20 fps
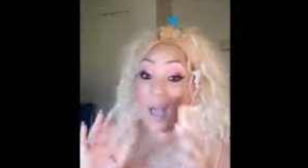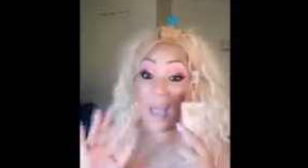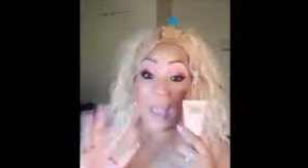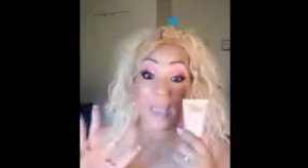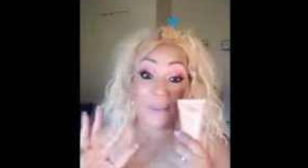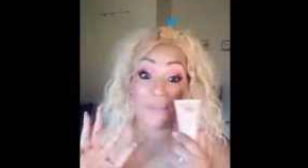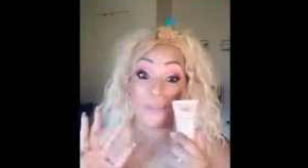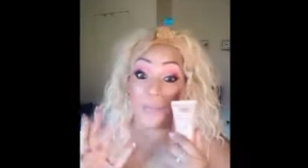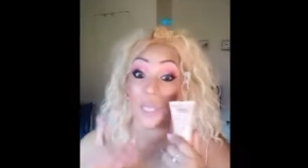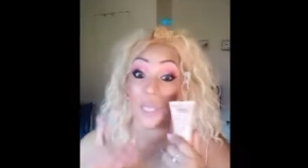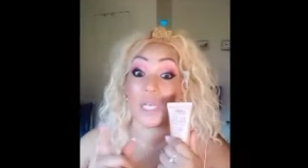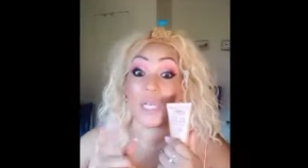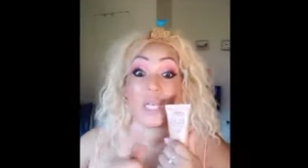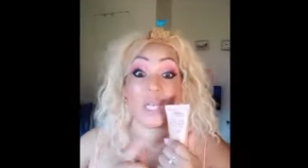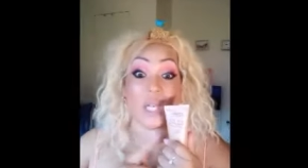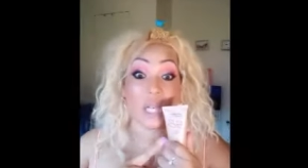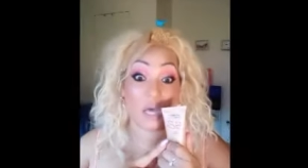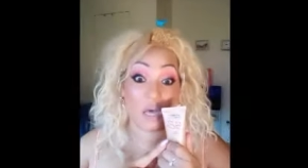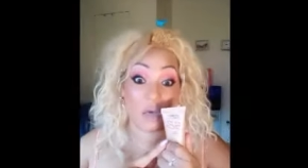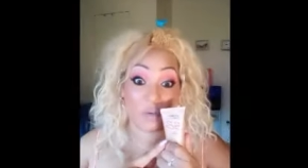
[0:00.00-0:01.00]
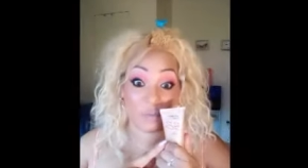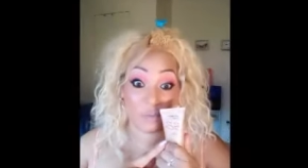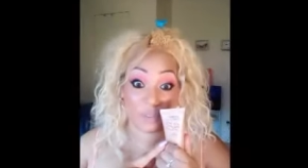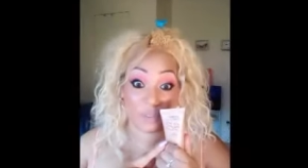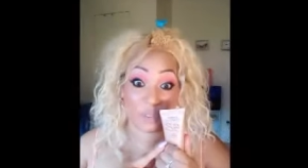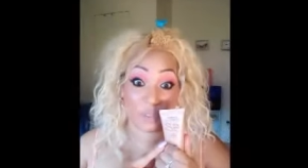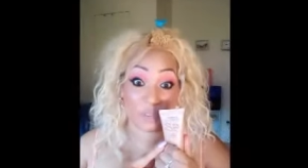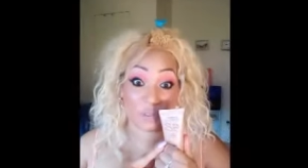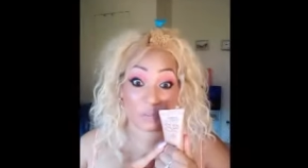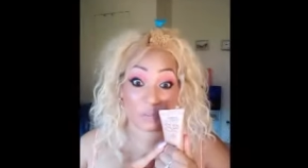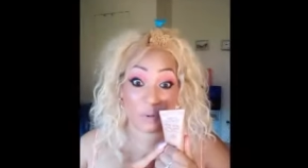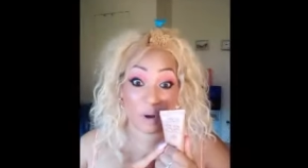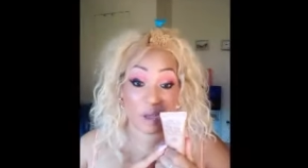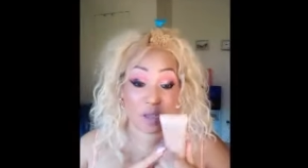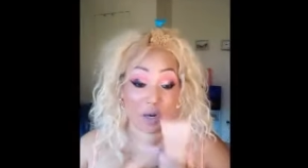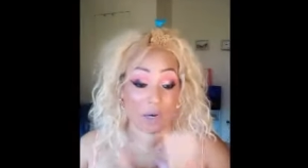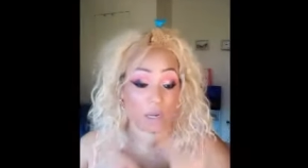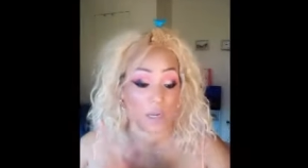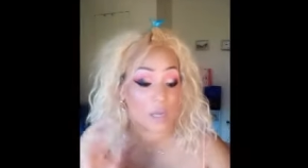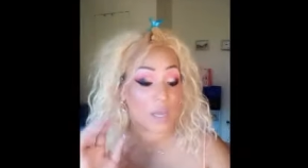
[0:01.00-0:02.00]
I am in love with this
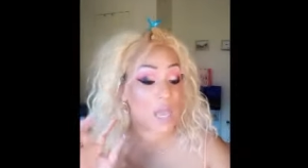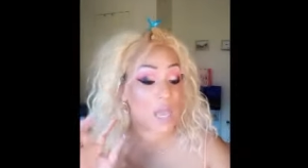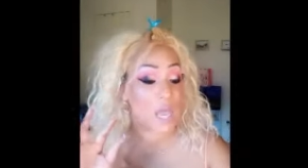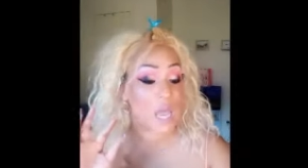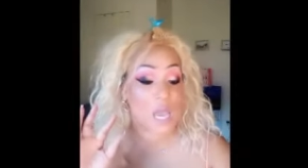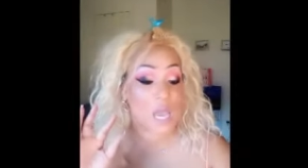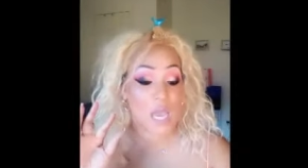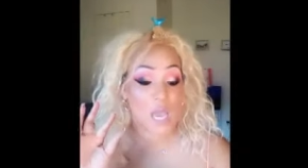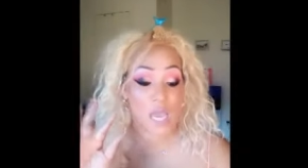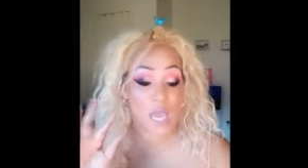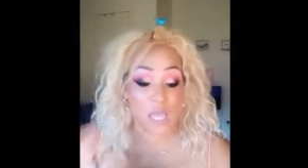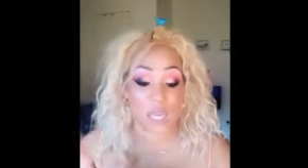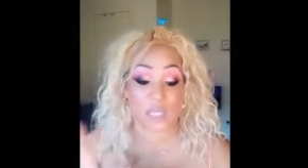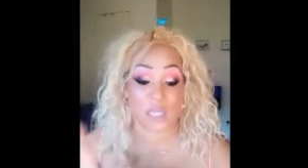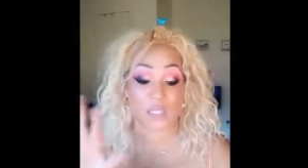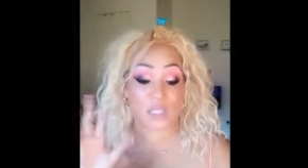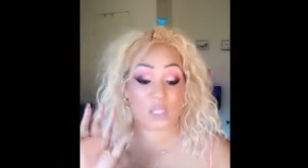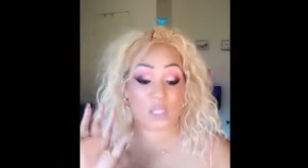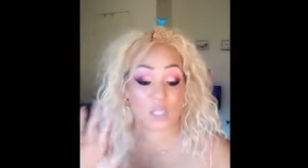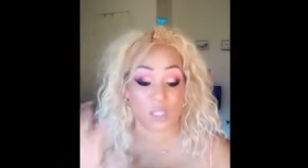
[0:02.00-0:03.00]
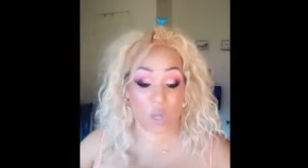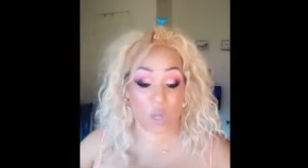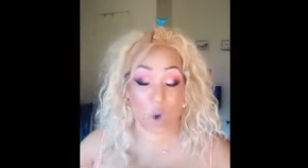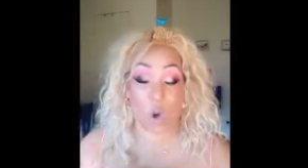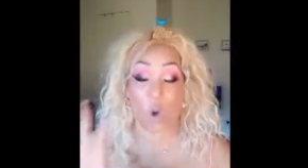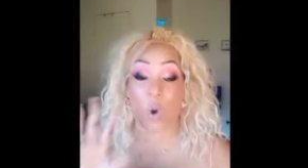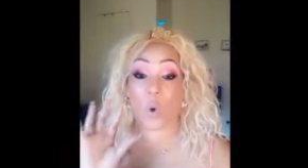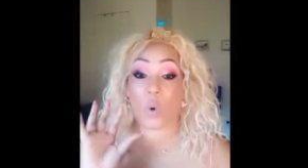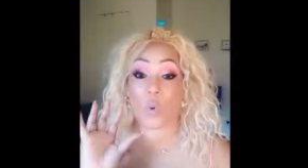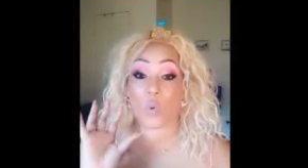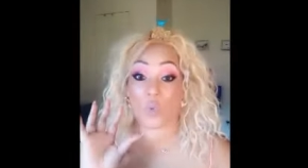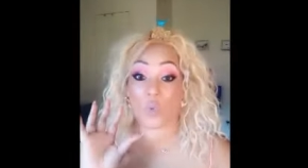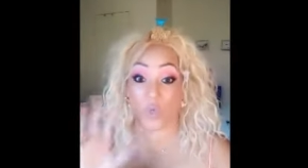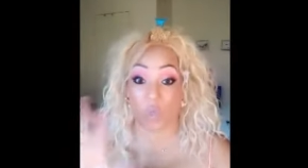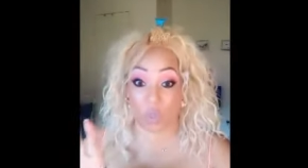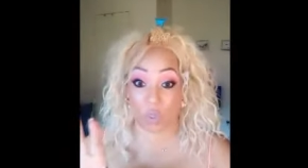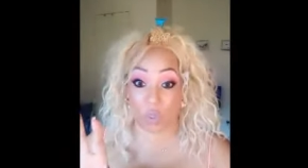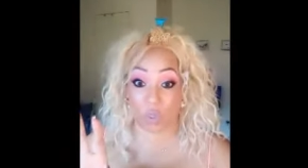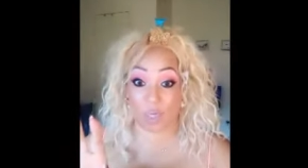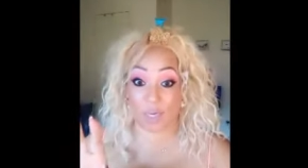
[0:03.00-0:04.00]
product. It is so
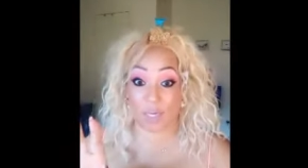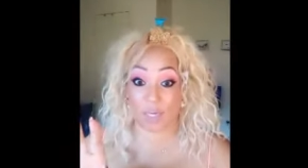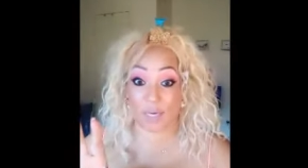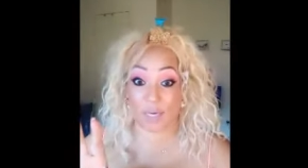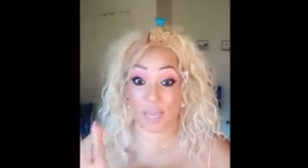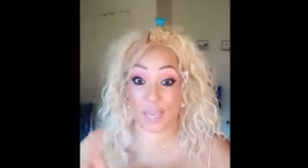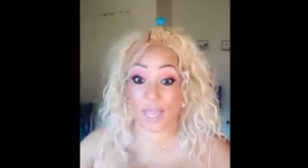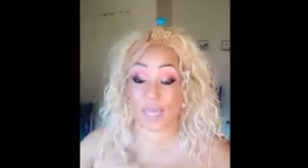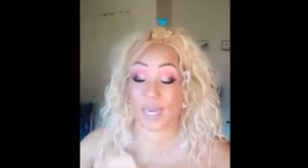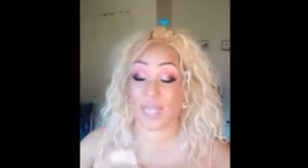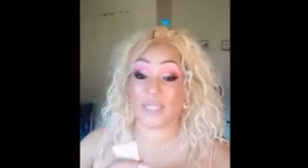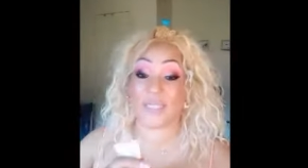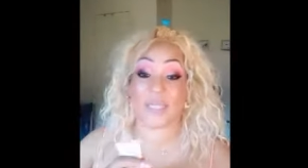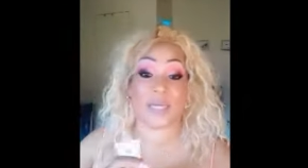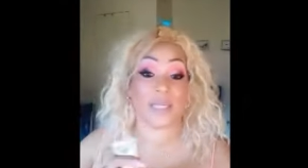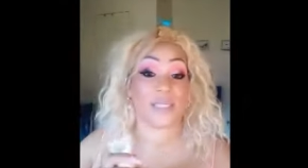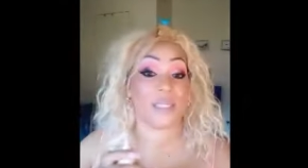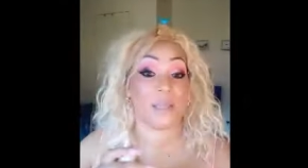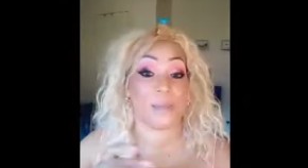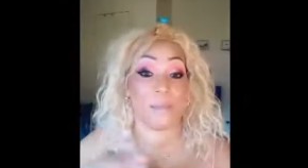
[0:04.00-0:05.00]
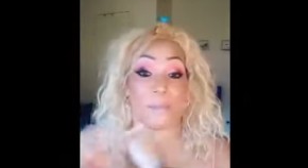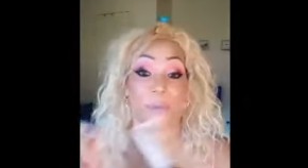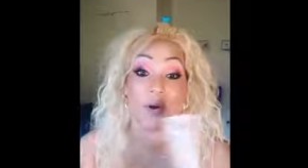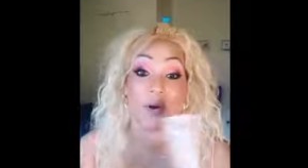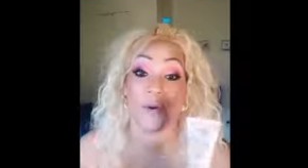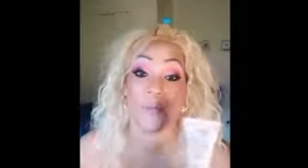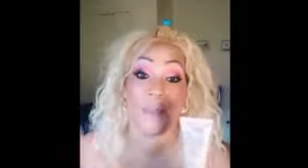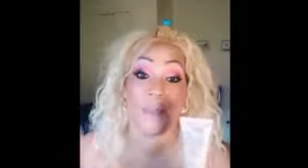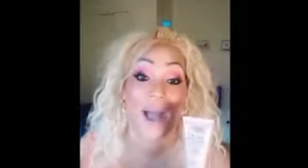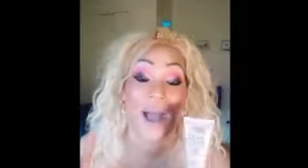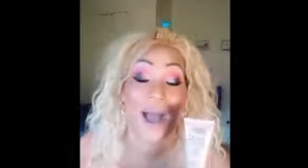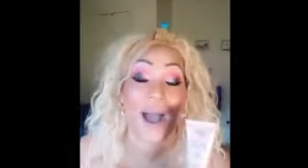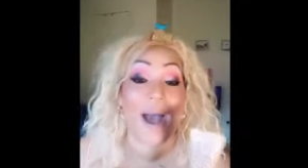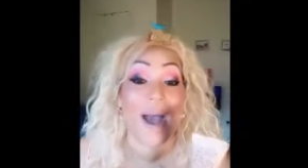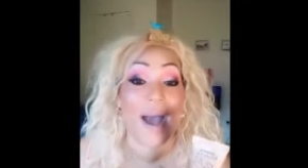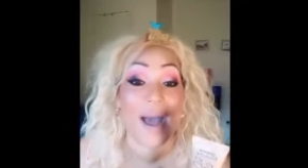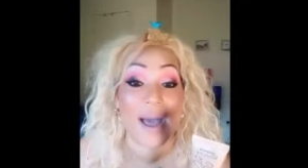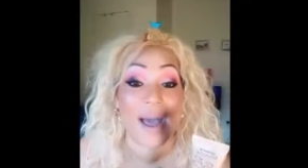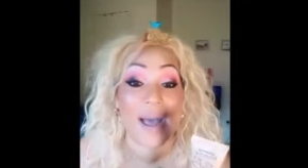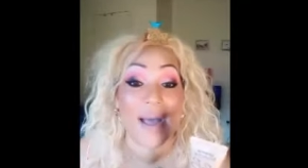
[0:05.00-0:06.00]
good and it doesn't burn my
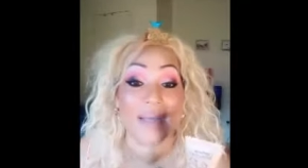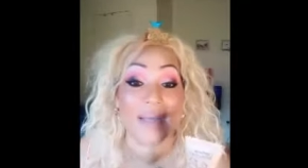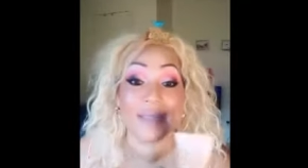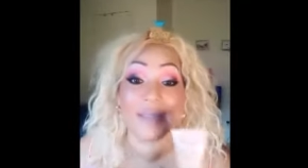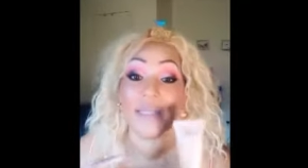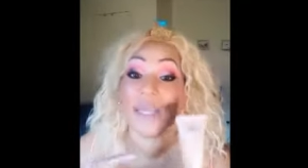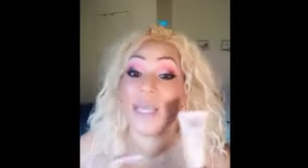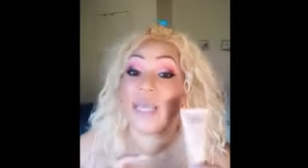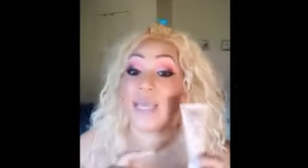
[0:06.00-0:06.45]
eyes.